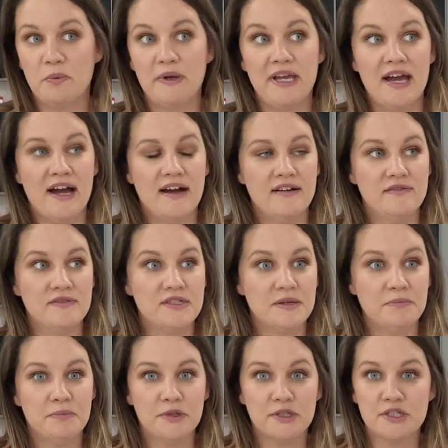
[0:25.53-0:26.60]
We have
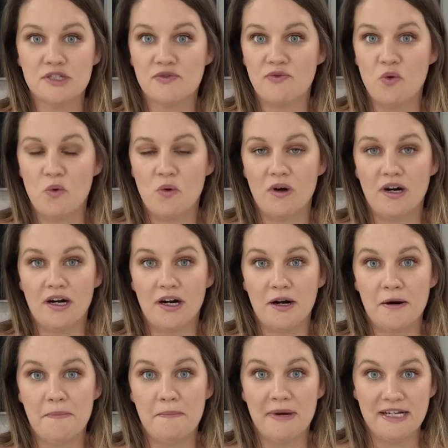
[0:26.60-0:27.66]
some books
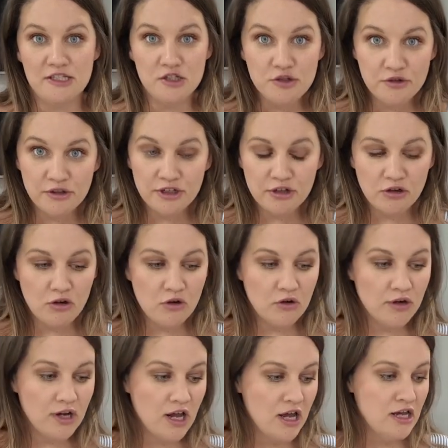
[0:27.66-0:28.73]
for my
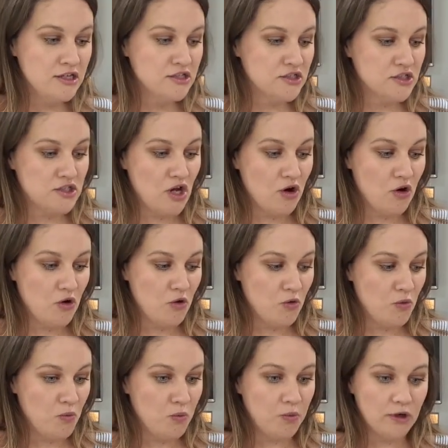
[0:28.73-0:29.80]
2-year-old.
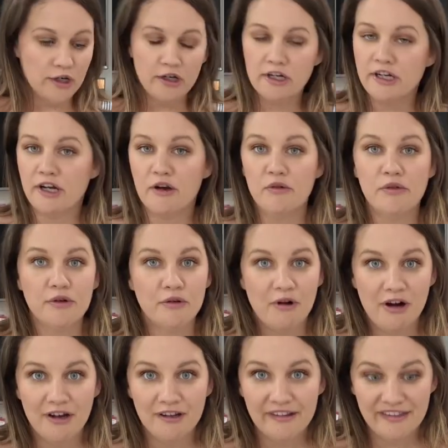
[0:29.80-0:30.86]
So we're gonna go through
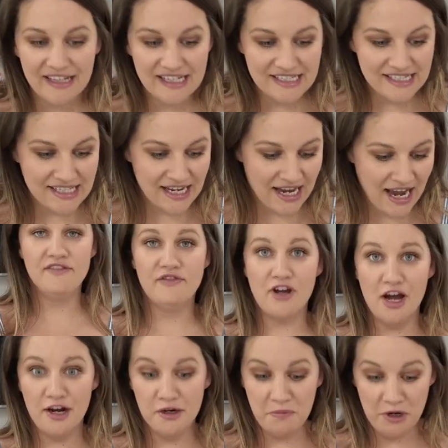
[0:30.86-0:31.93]
all of these. I've
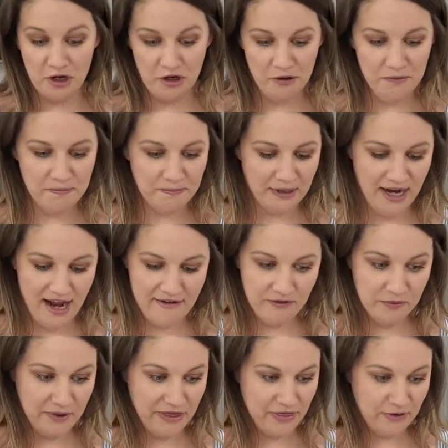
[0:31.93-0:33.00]
cut them all, but I haven't
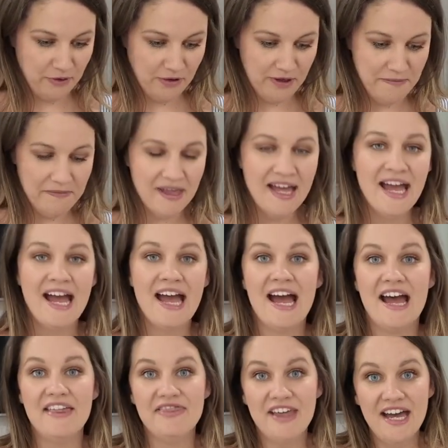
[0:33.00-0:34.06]
went through them.
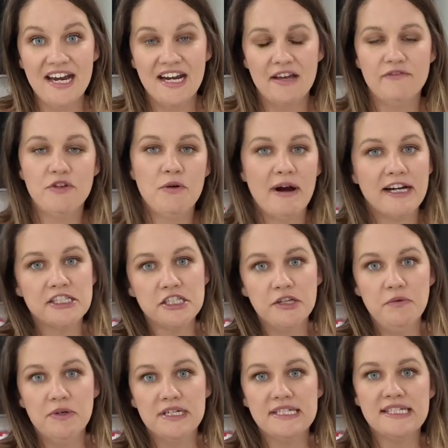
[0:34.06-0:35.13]
And then if you actually
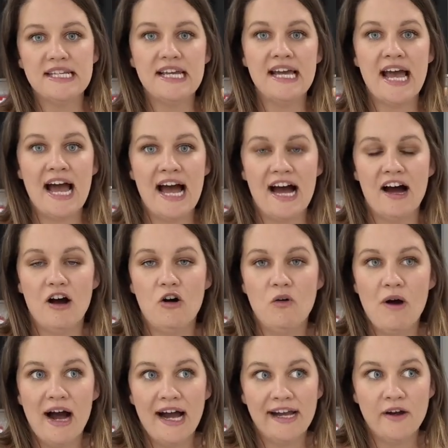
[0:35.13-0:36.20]
wanna see
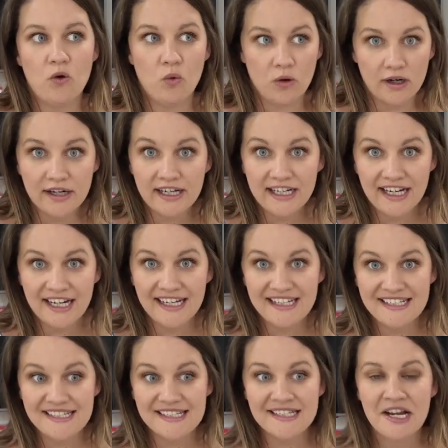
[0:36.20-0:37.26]
how I
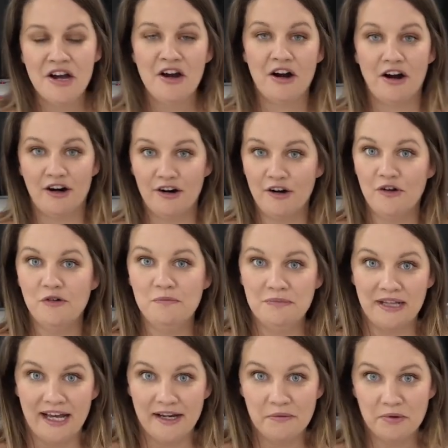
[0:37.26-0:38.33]
organize our home
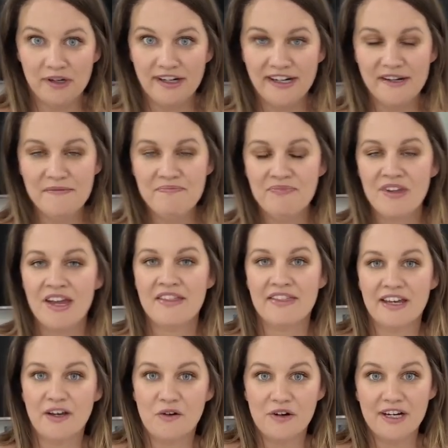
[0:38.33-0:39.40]
library,
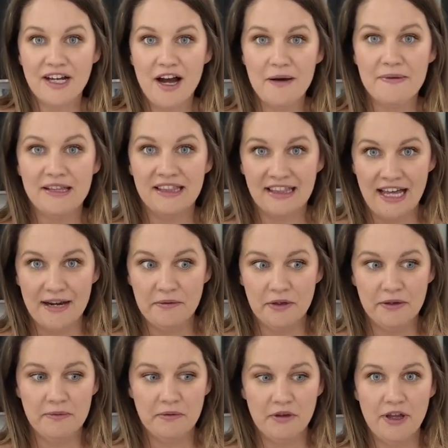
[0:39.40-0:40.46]
then go on and comment
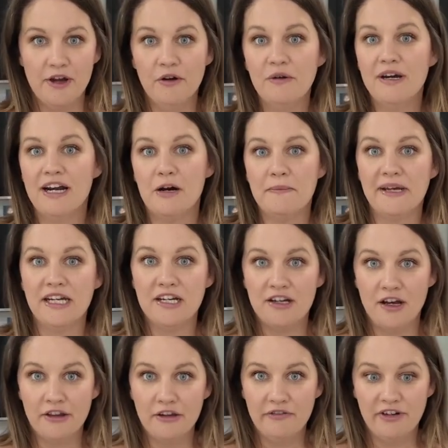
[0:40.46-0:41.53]
library below, and I'll make
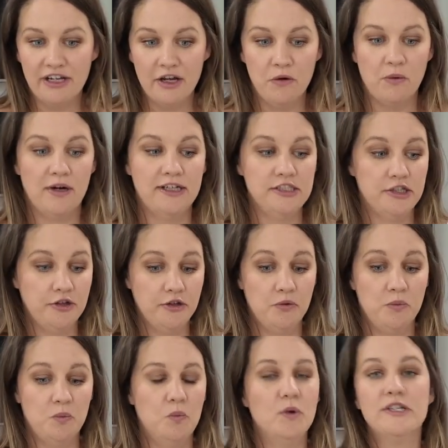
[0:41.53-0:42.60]
another video where I show
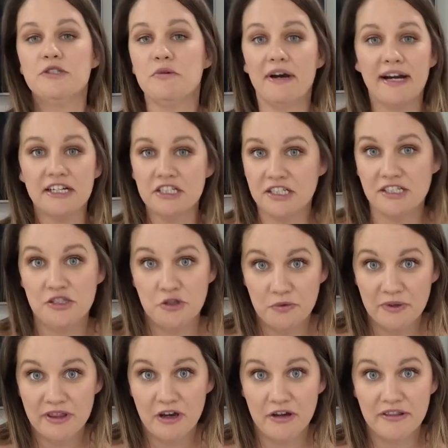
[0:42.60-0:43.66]
you what do I actually do
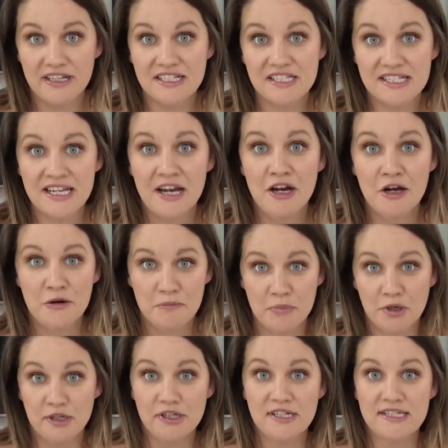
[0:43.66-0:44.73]
with all these
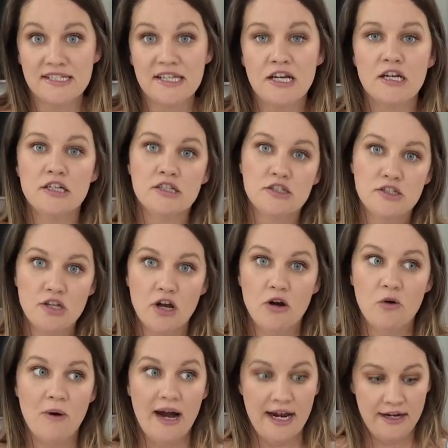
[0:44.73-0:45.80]
books.
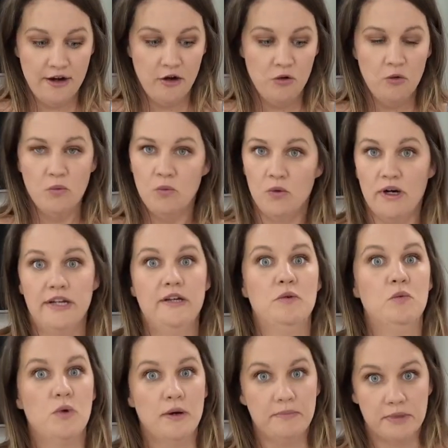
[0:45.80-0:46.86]
So I know,
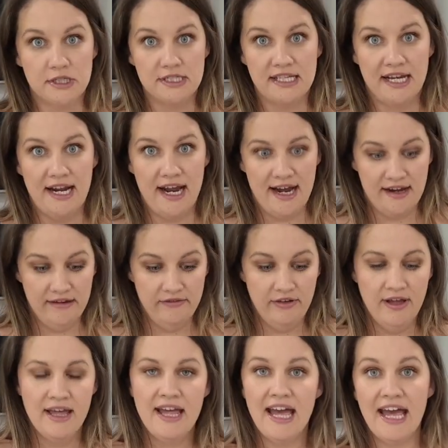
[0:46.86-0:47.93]
one, what books I have
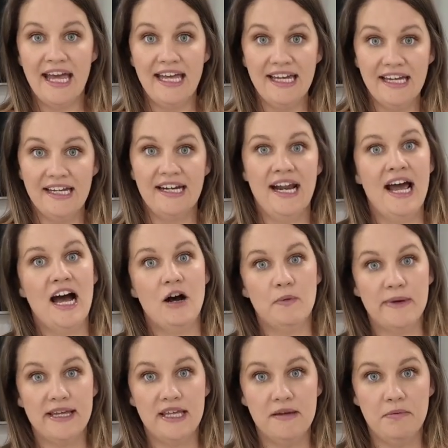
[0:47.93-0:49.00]
and how
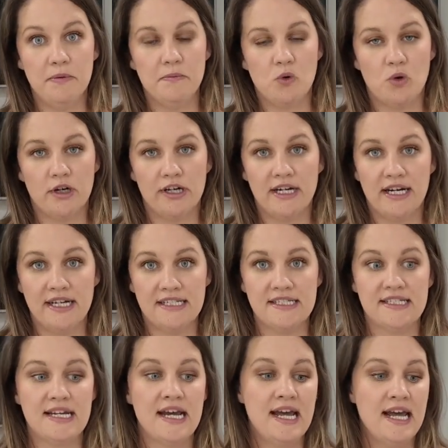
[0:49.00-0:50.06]
we keep them
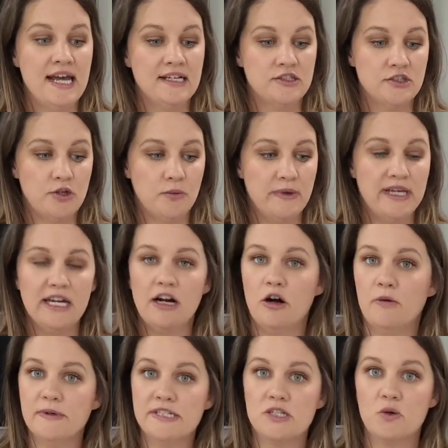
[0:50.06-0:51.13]
organized so we can
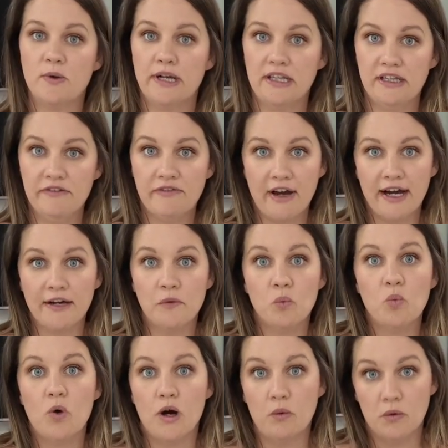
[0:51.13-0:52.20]
always quickly find
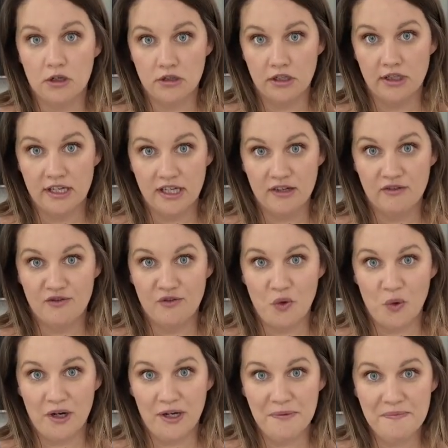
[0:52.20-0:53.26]
what we're looking
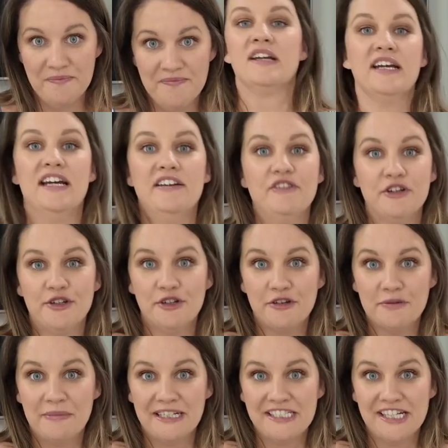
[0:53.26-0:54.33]
for. If you're new
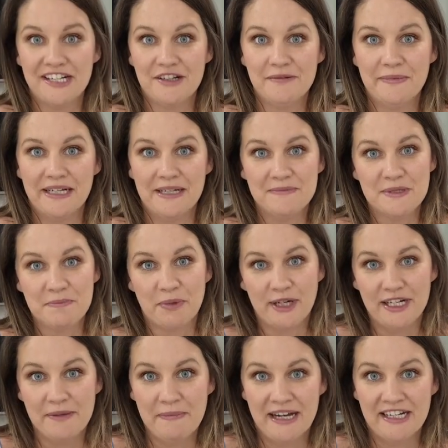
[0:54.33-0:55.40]
to my channel, my name's
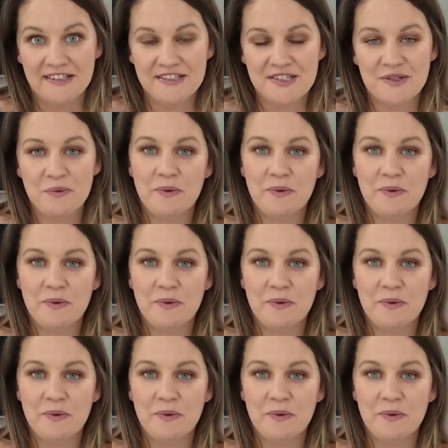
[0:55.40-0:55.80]
Brady Mouse.